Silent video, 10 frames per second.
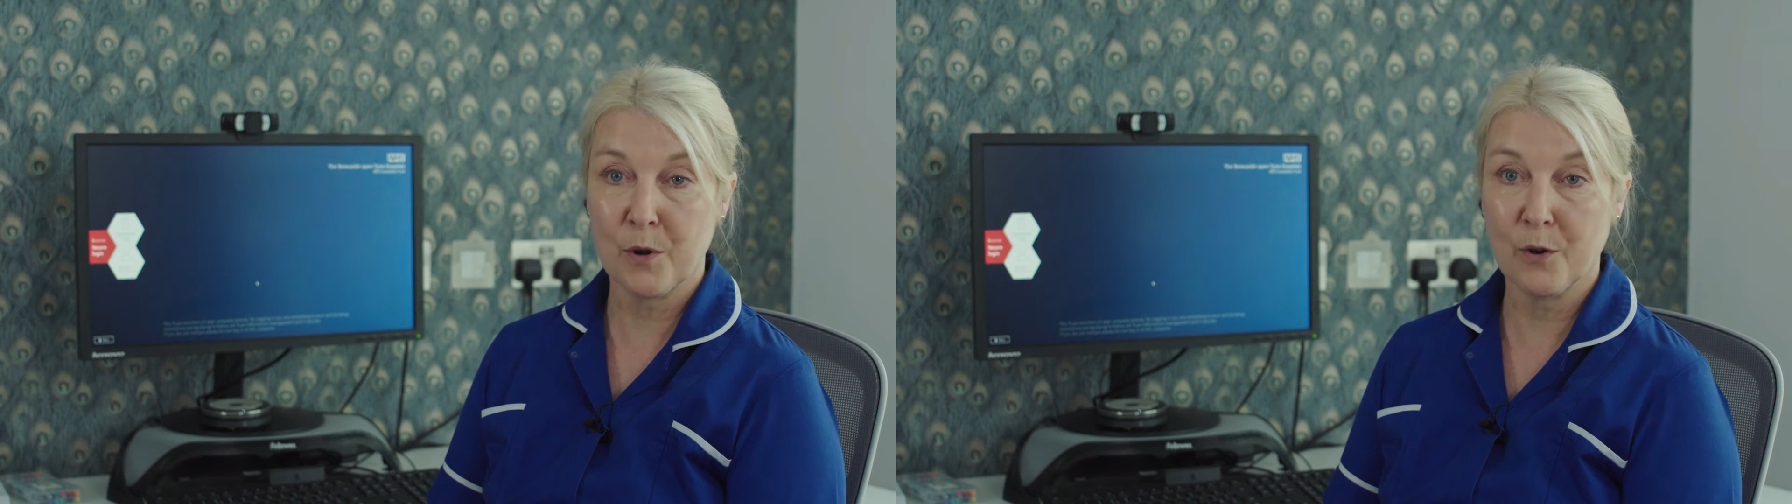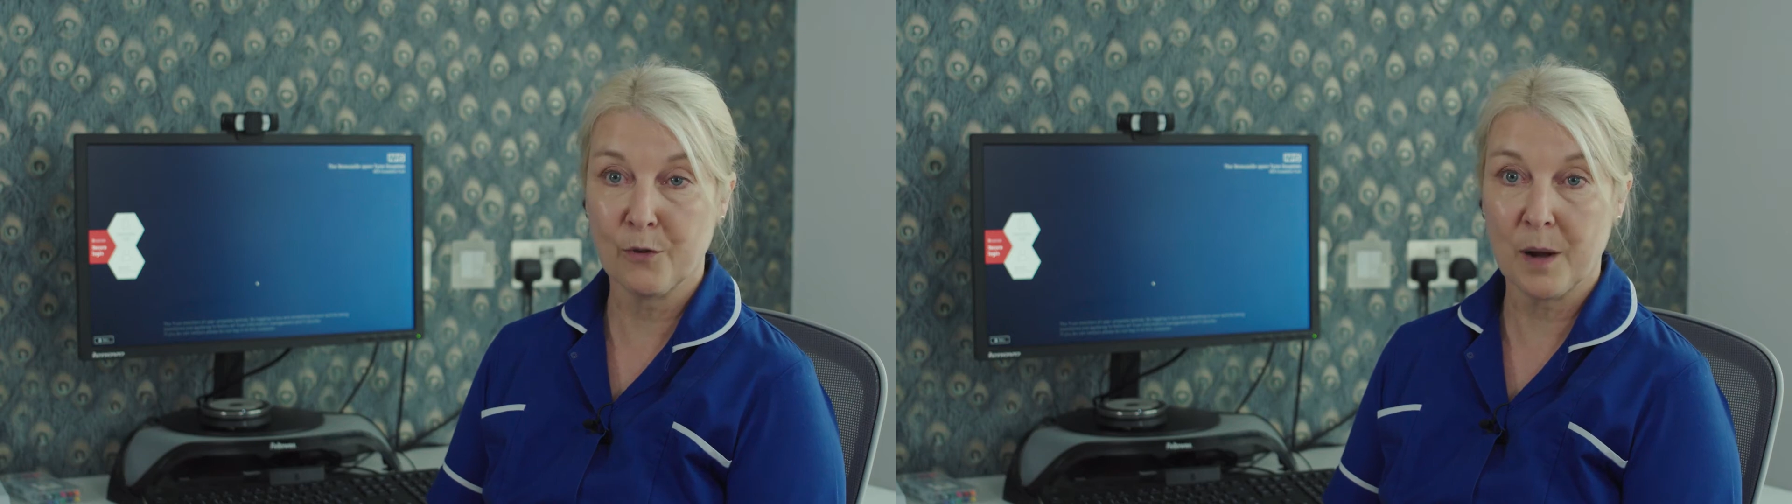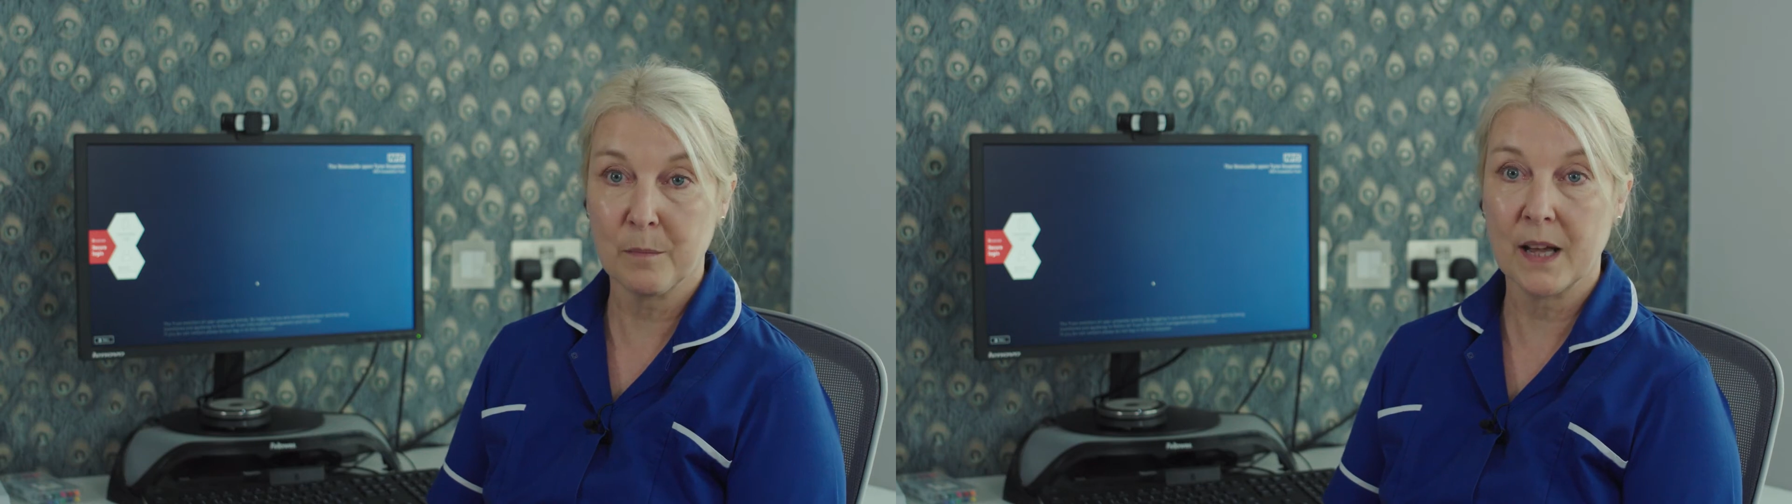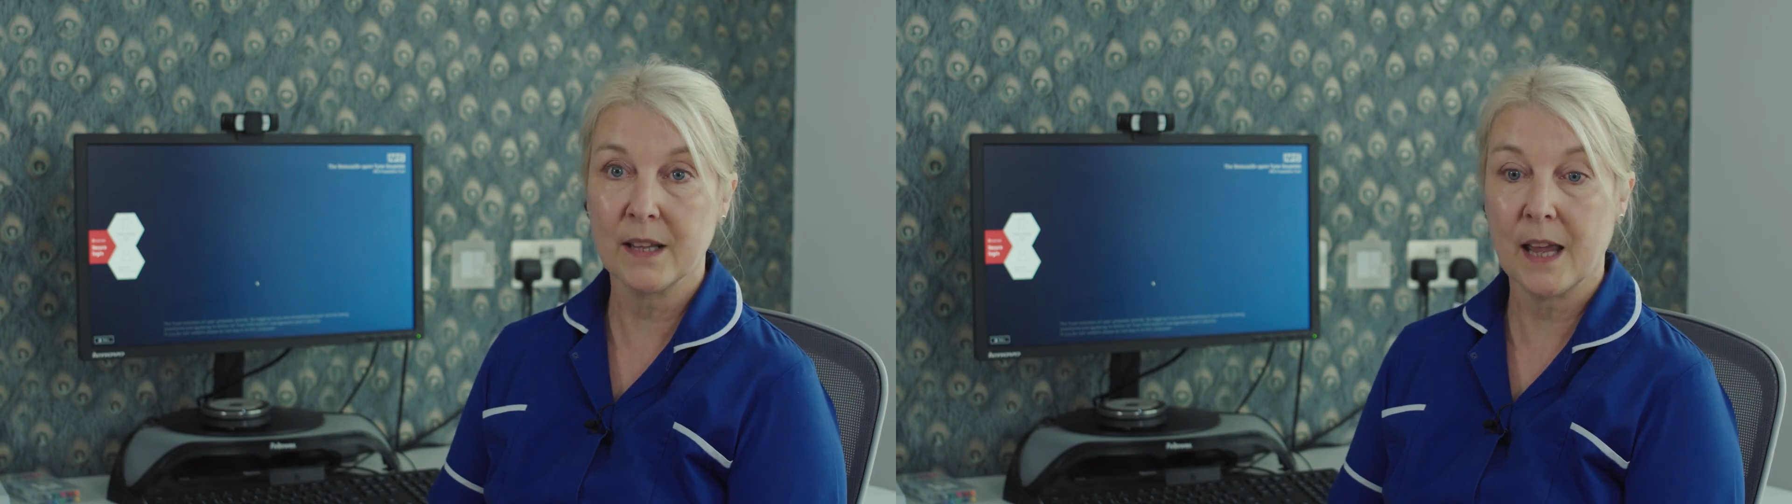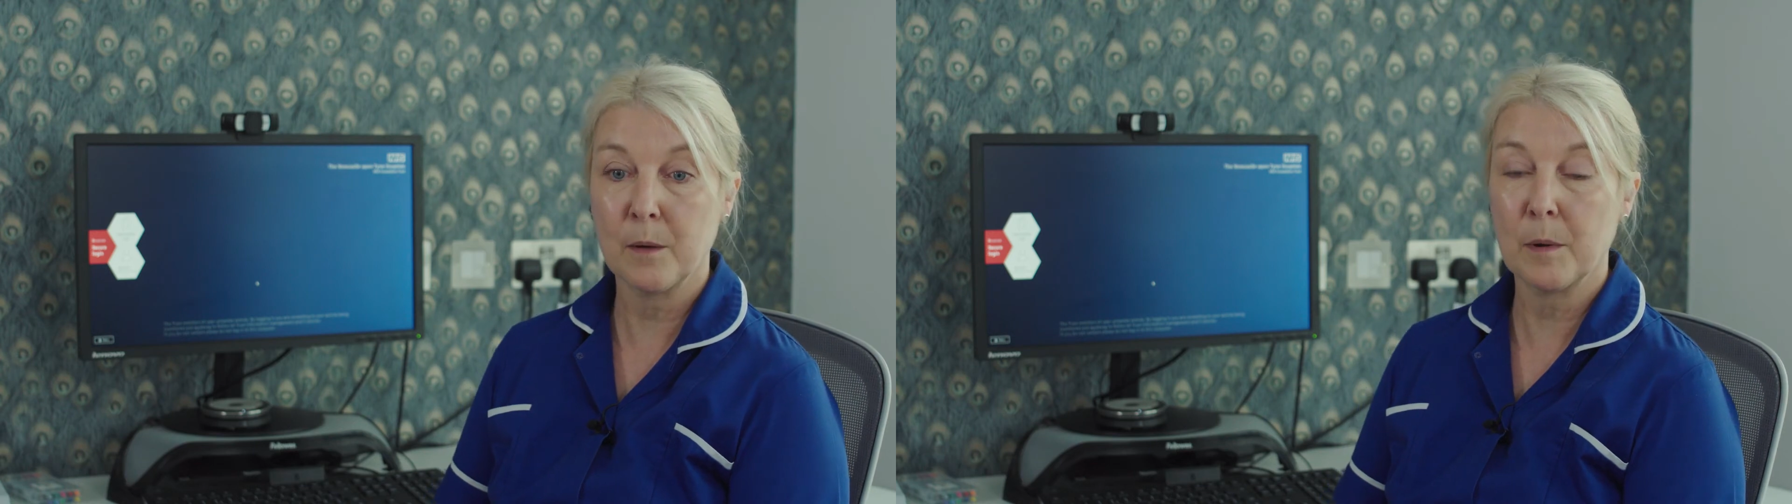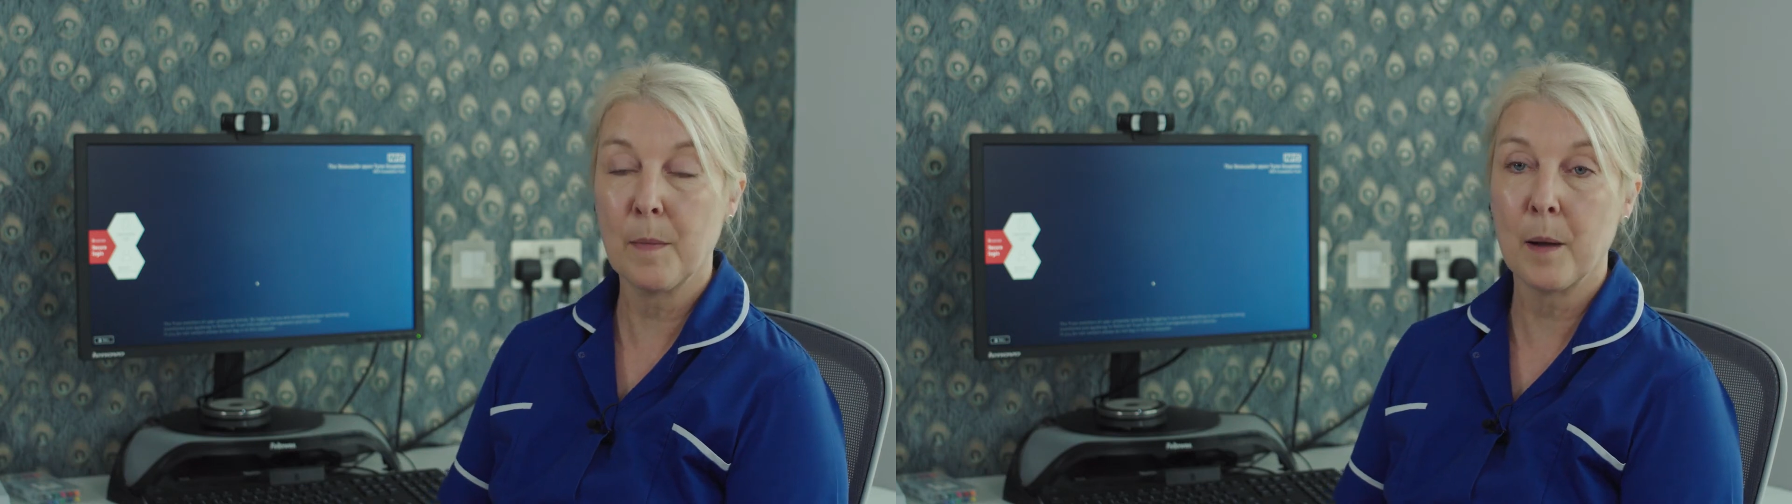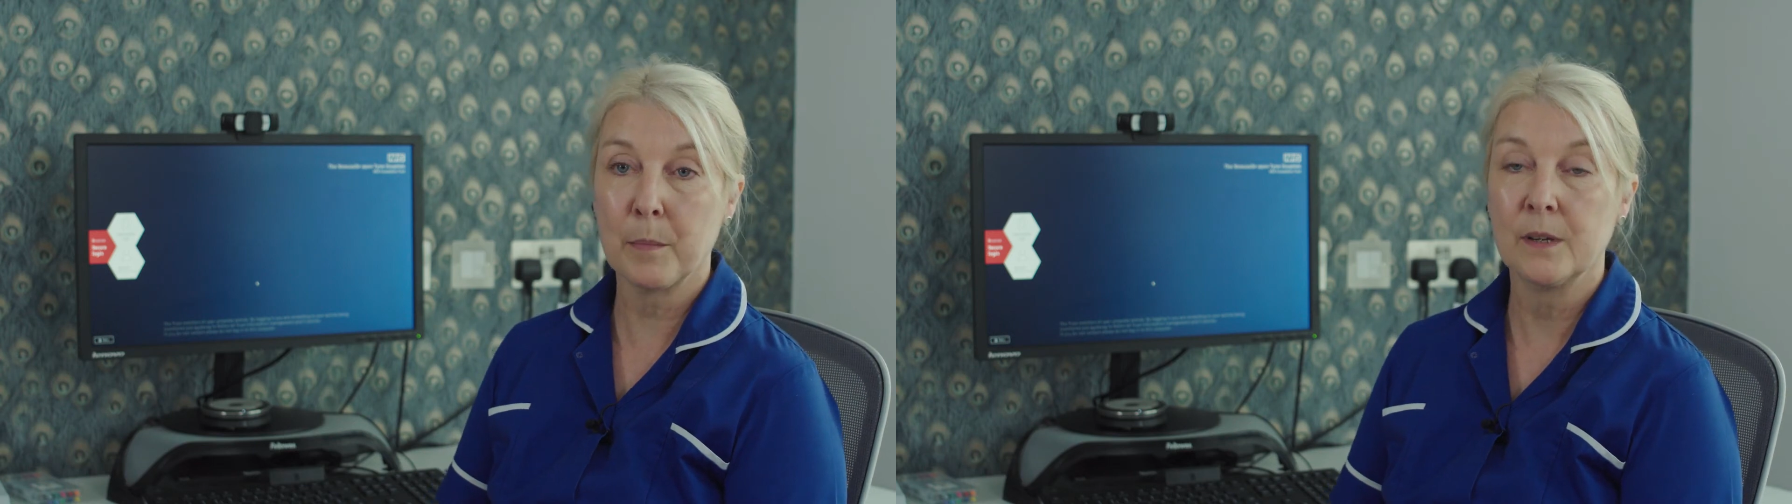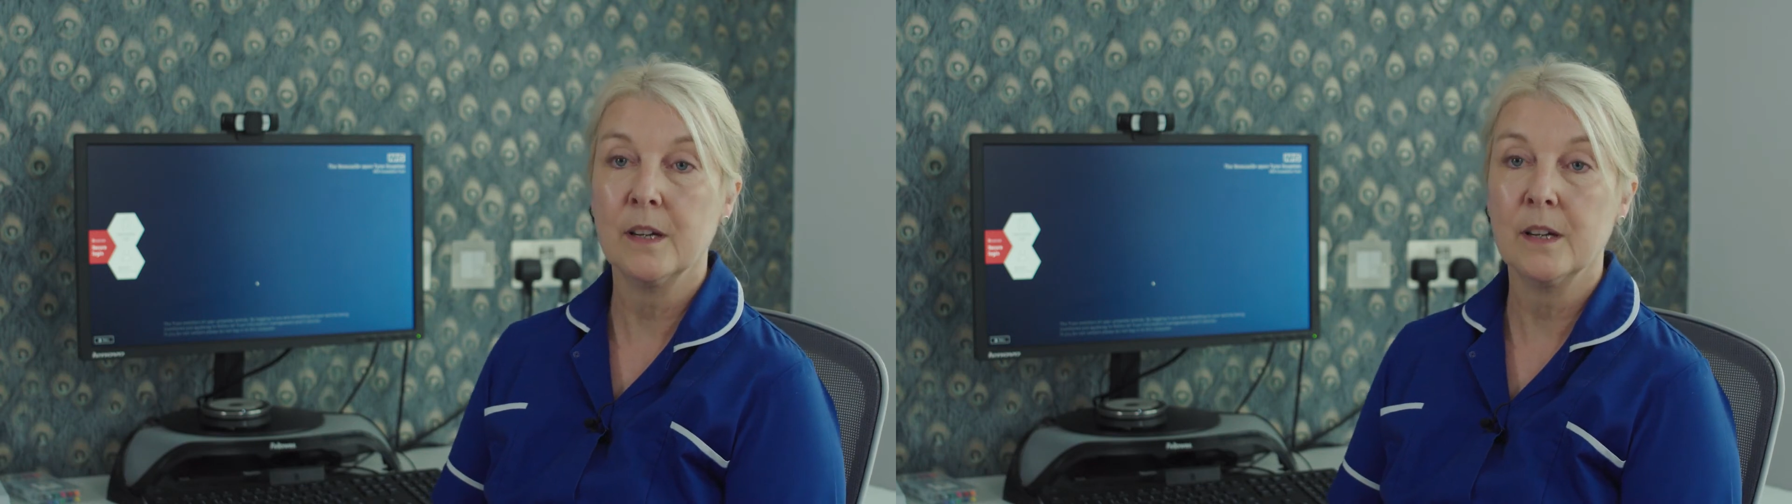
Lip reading: Programme and the NMAP